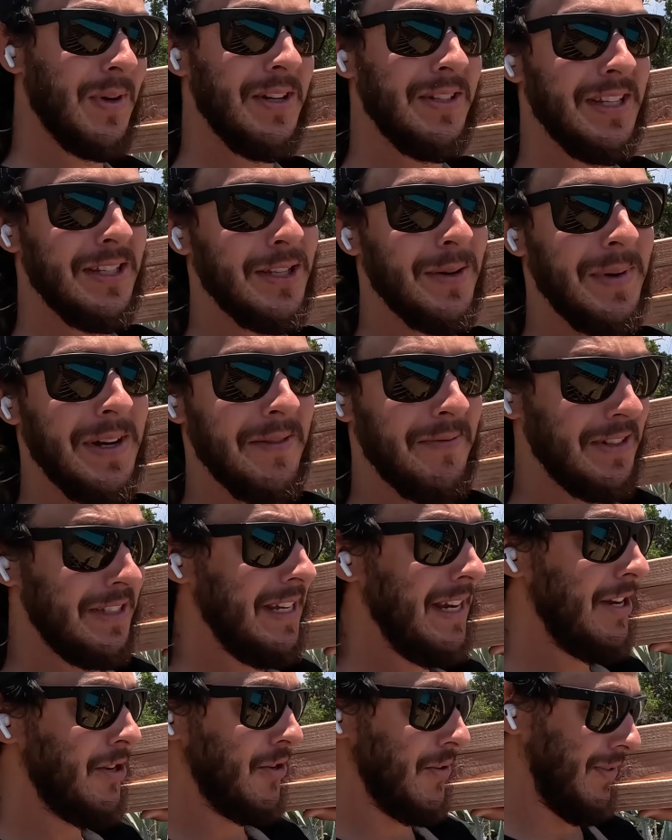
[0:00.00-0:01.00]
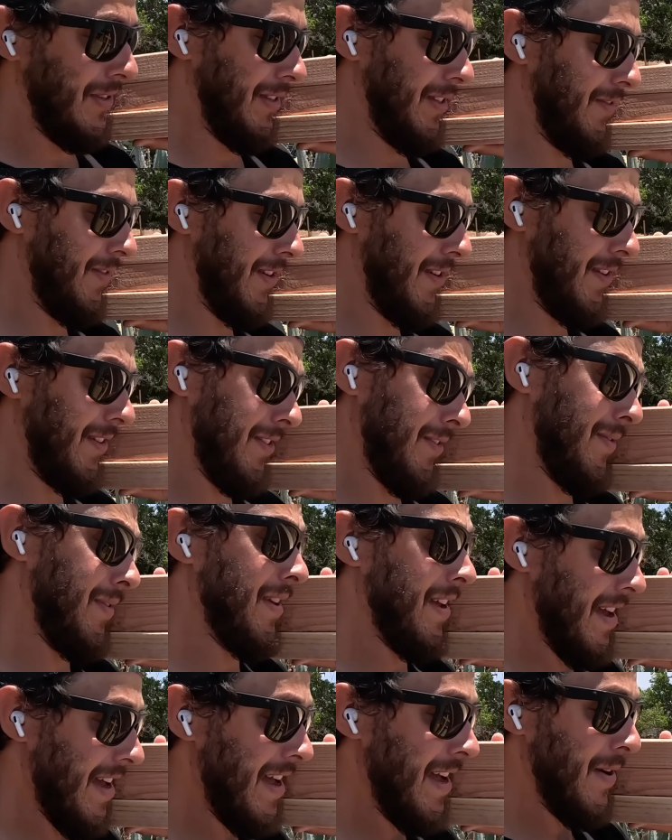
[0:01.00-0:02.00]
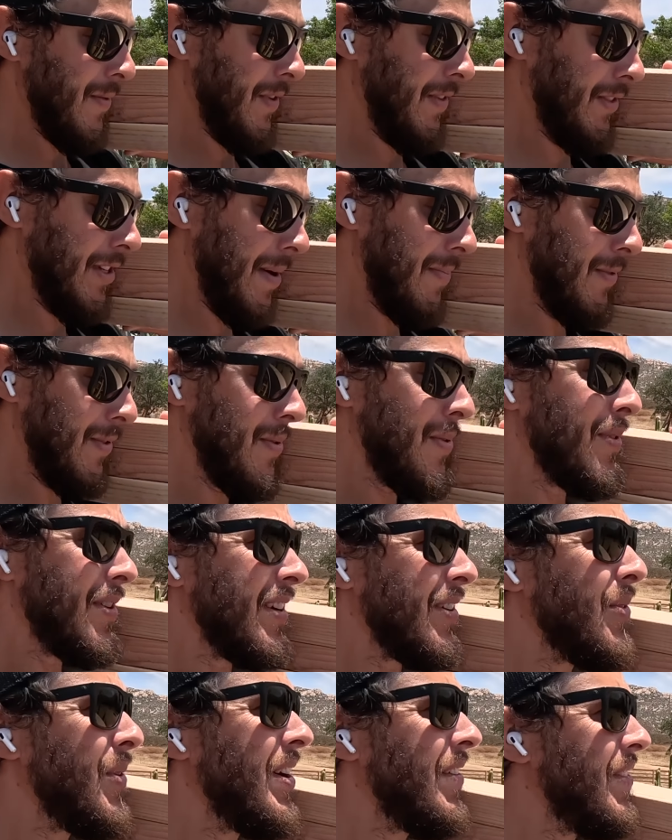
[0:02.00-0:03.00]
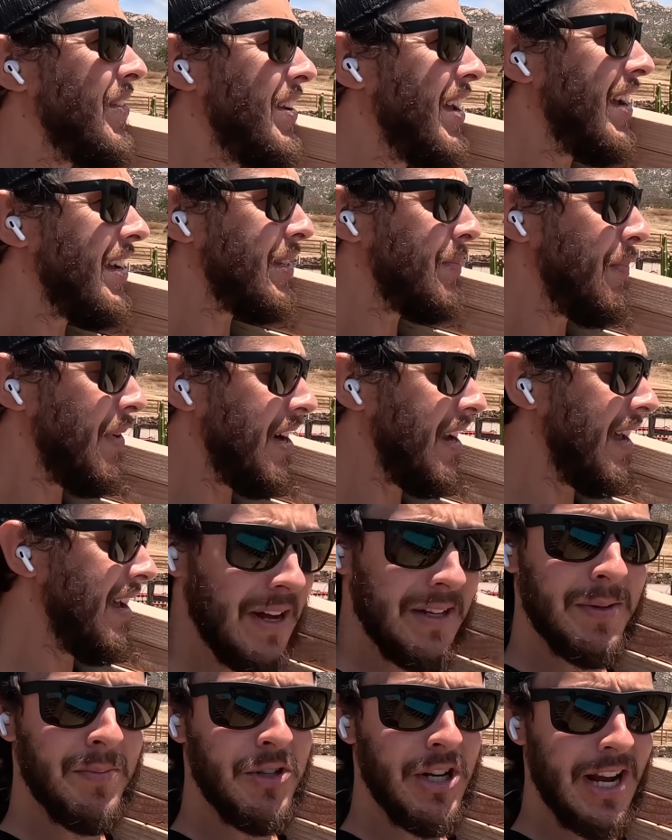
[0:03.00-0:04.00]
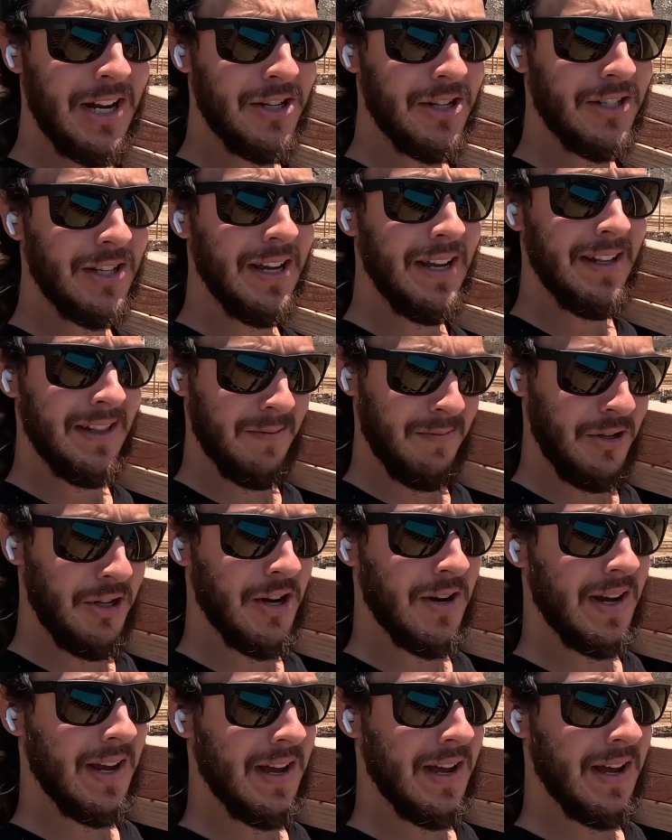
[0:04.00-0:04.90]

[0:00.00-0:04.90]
why you see so many different t-shirts in this video, because we've stopped recording quite a few days, but got some changes. Let me show